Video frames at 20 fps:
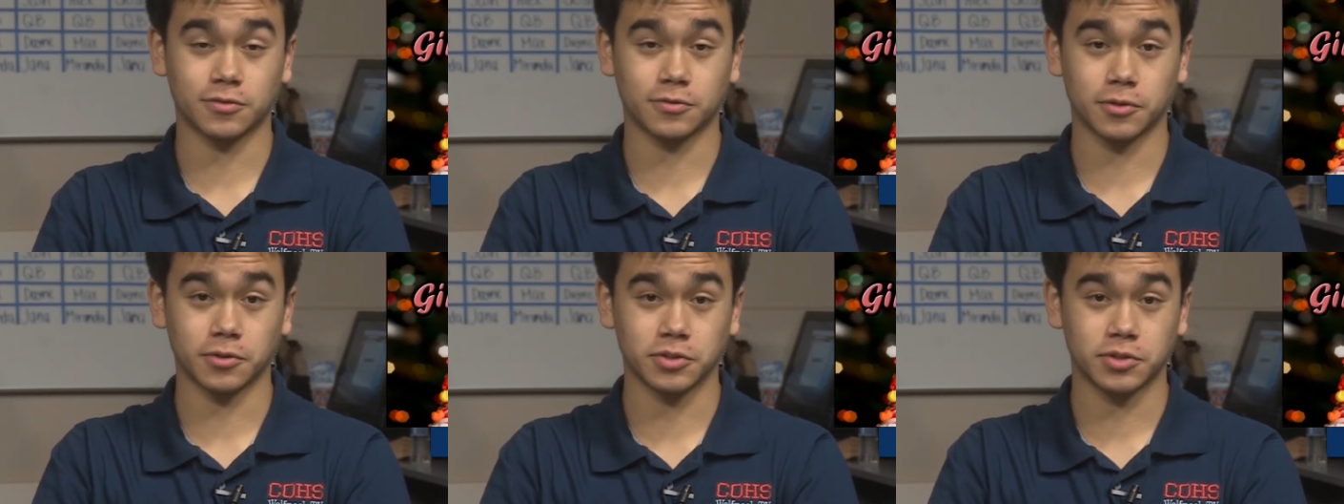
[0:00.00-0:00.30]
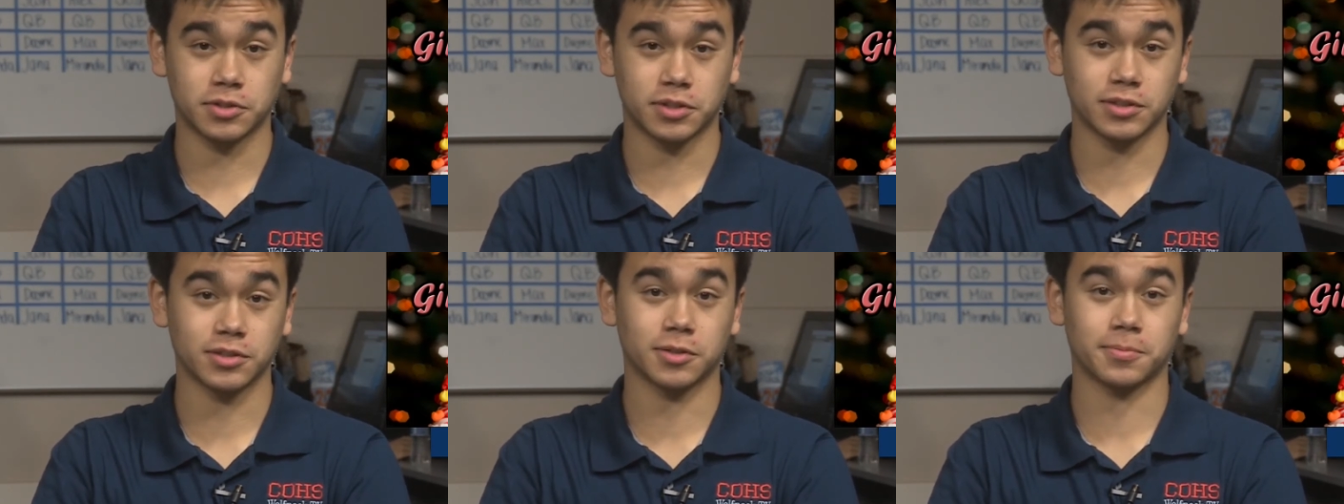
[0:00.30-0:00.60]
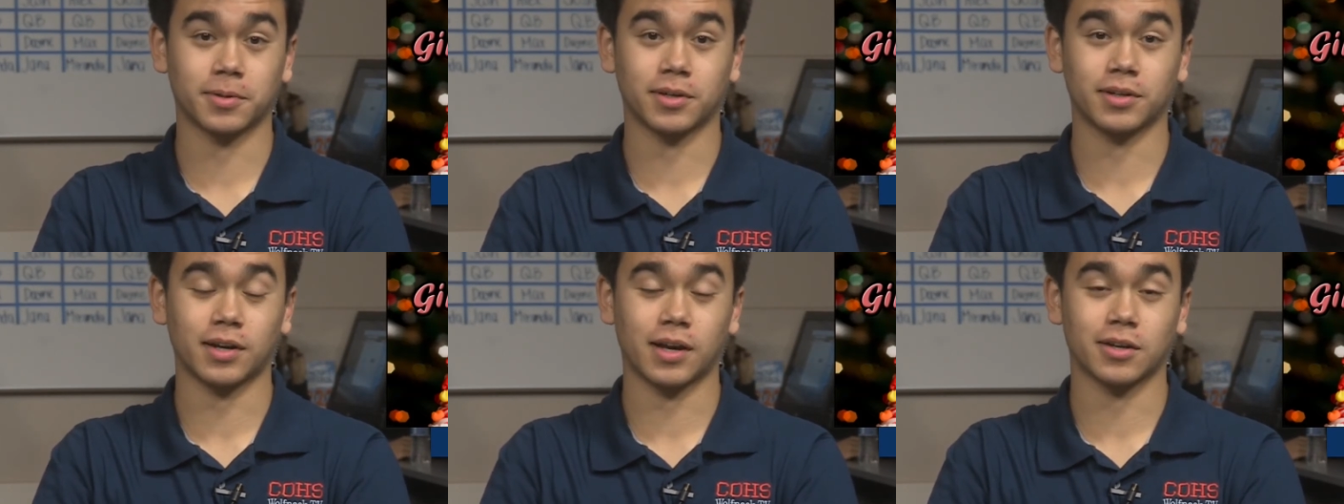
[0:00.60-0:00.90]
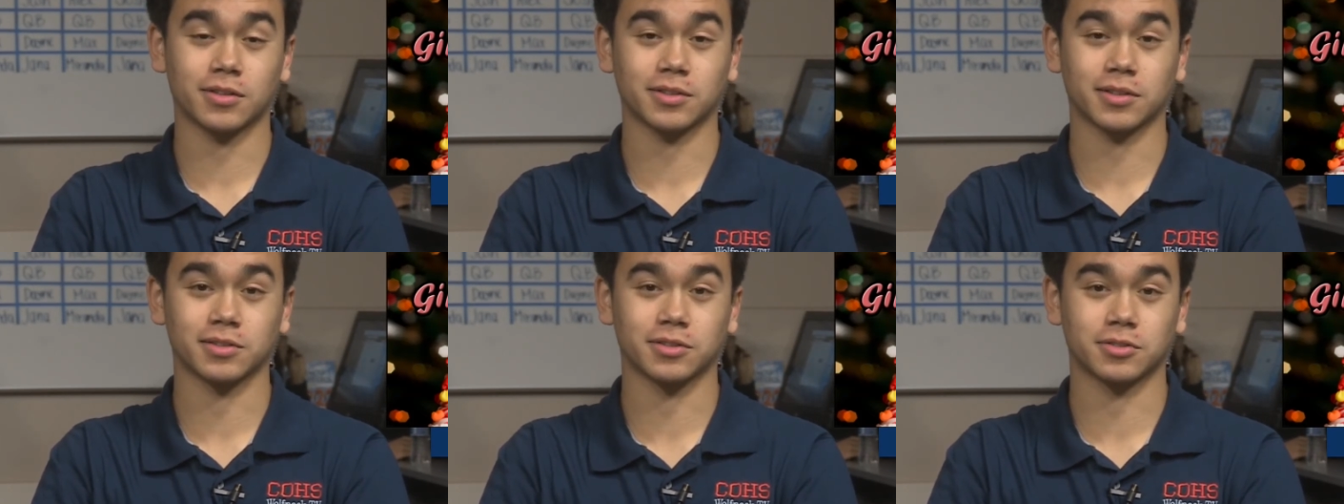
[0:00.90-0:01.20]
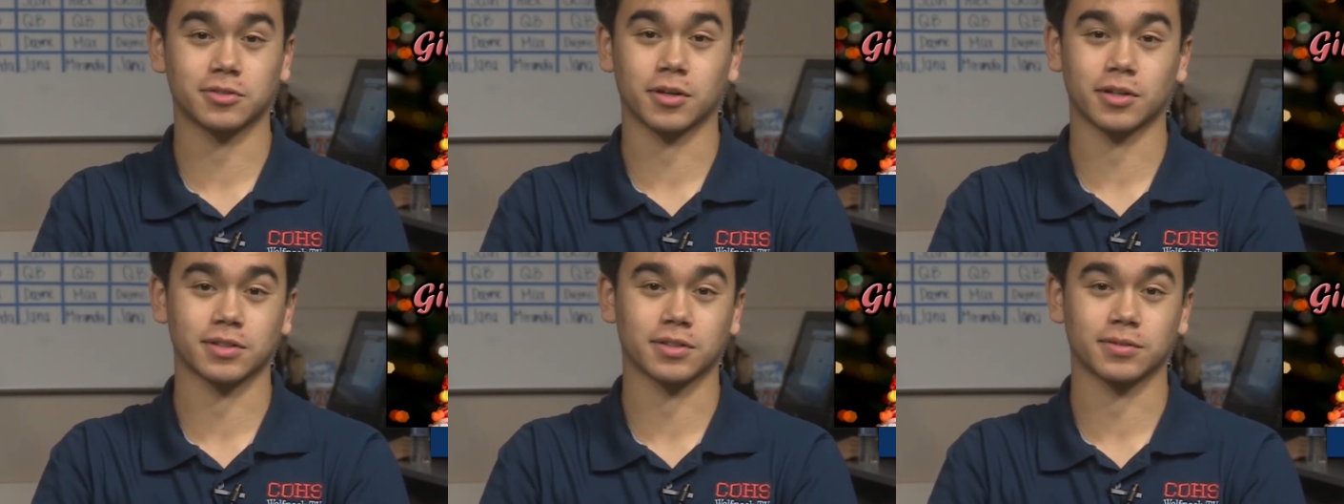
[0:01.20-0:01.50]
first gingerbread house
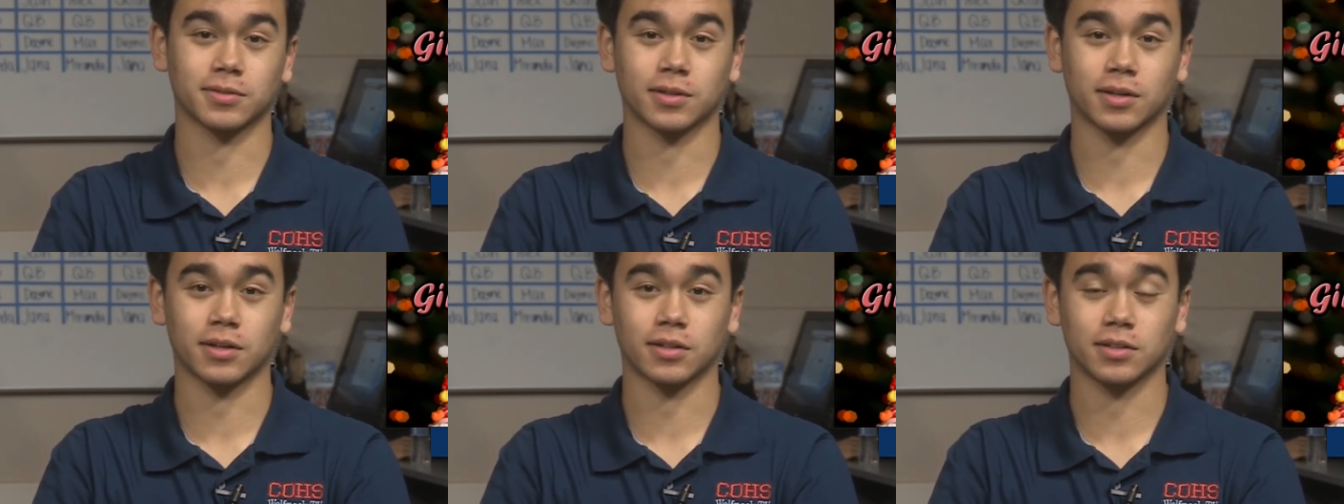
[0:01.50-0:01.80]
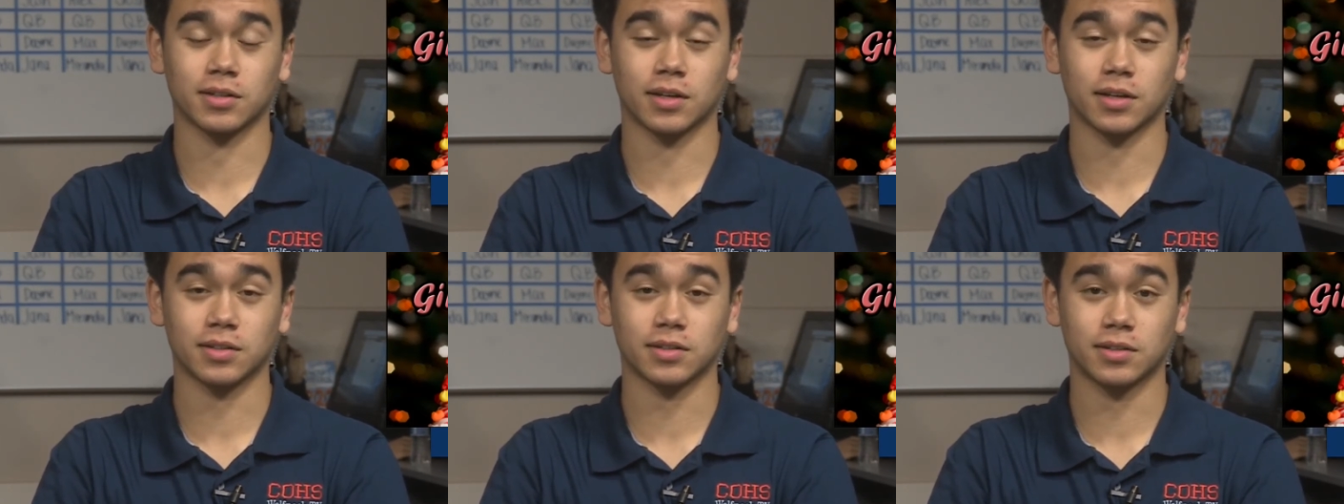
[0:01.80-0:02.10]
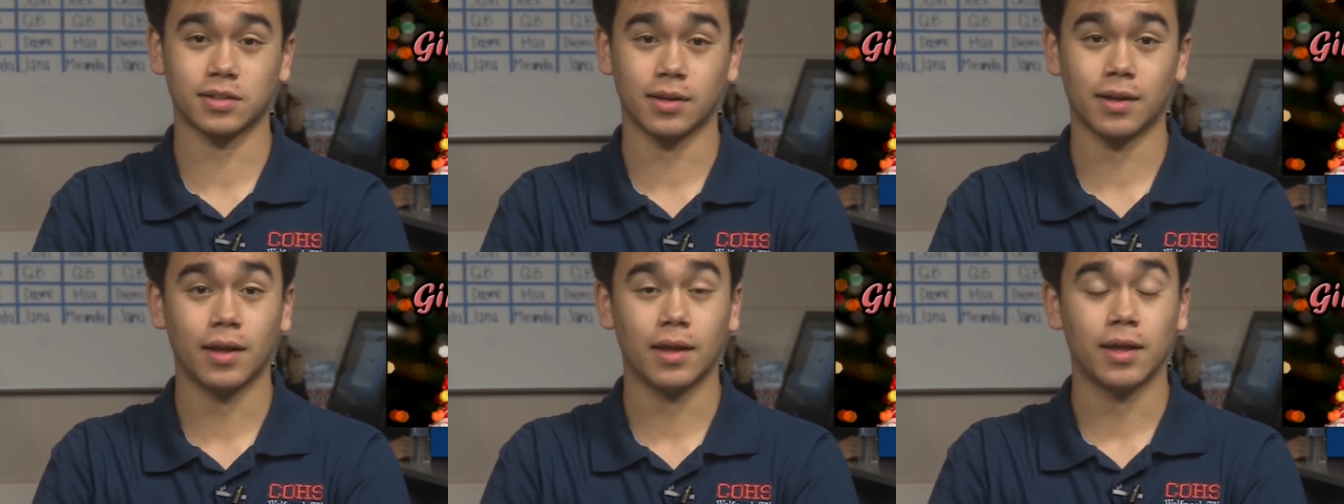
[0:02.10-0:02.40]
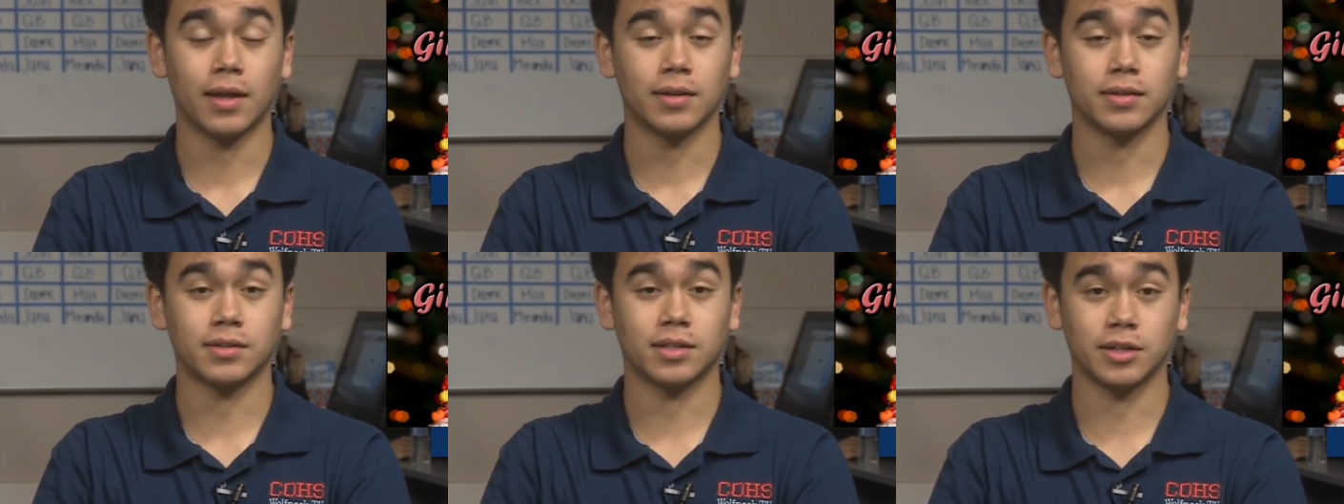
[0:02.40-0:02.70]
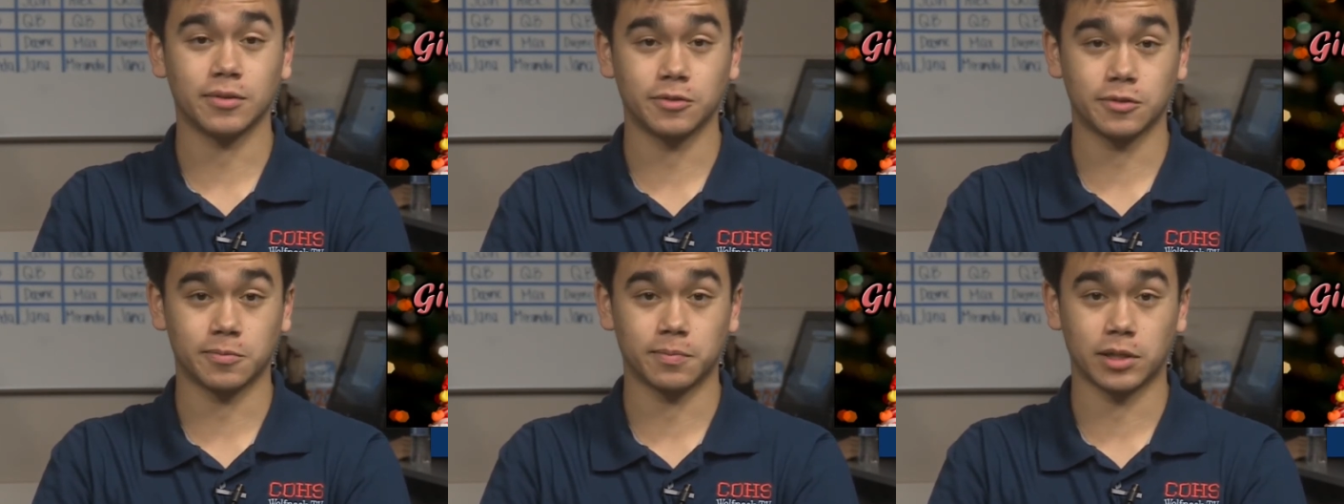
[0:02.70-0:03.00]
construction contest.
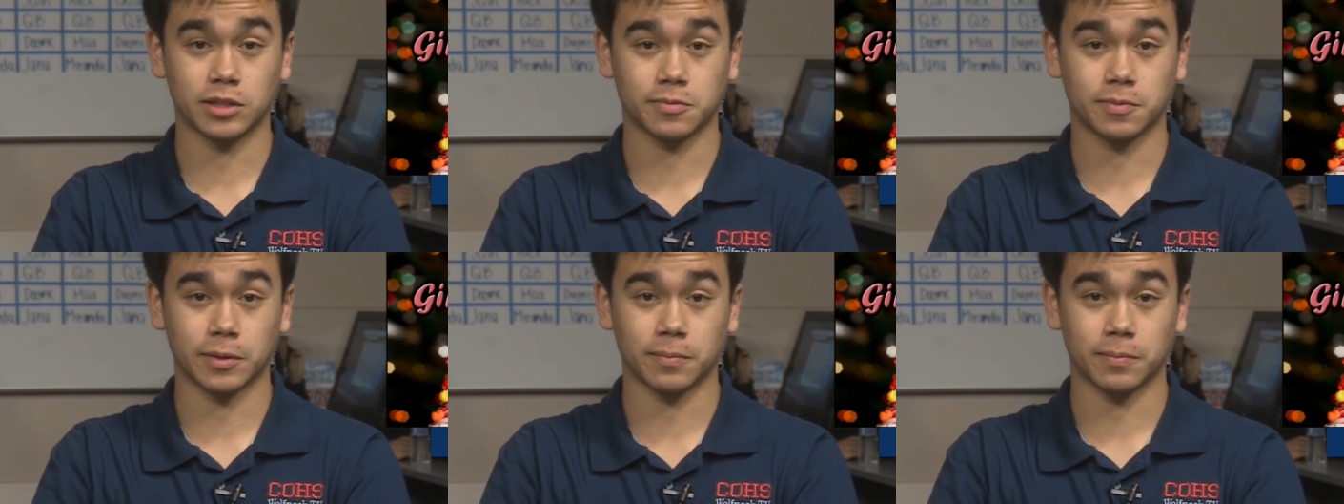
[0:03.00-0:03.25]
Teams must be